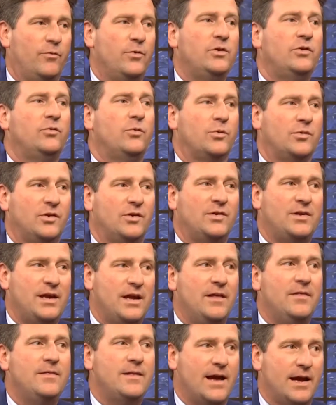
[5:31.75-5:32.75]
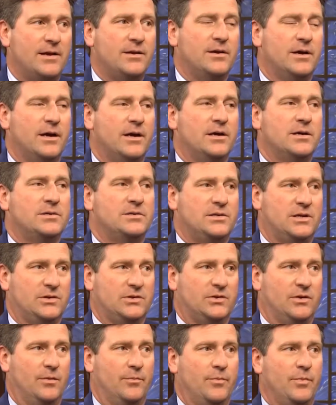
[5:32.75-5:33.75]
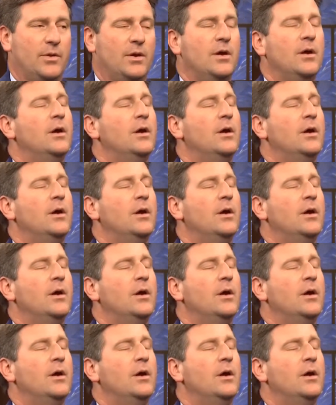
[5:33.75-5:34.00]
resources in that system.